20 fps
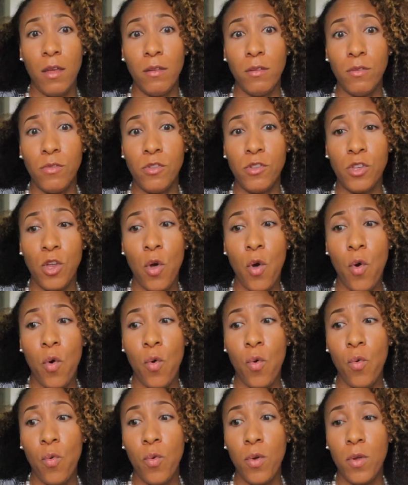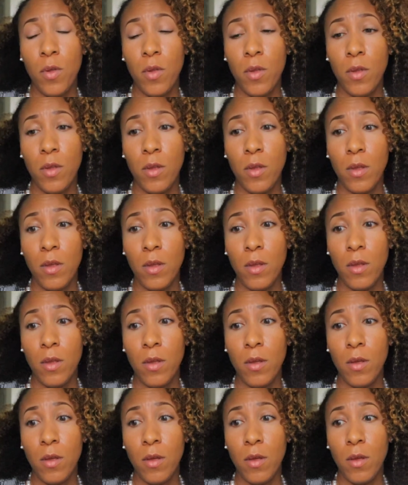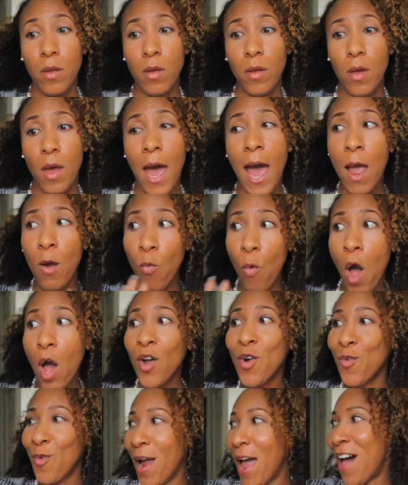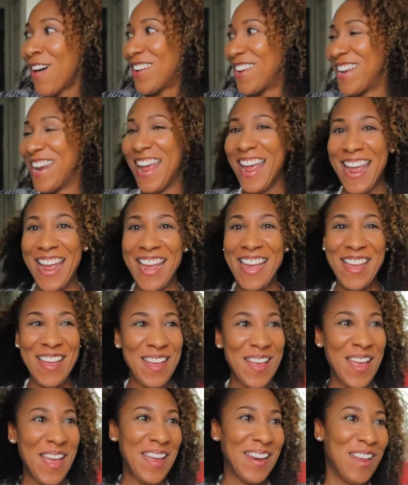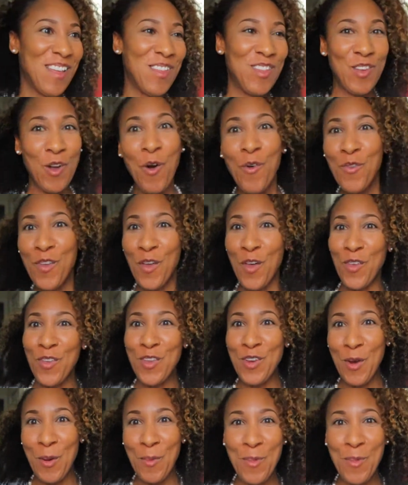So I walk around in a jovial,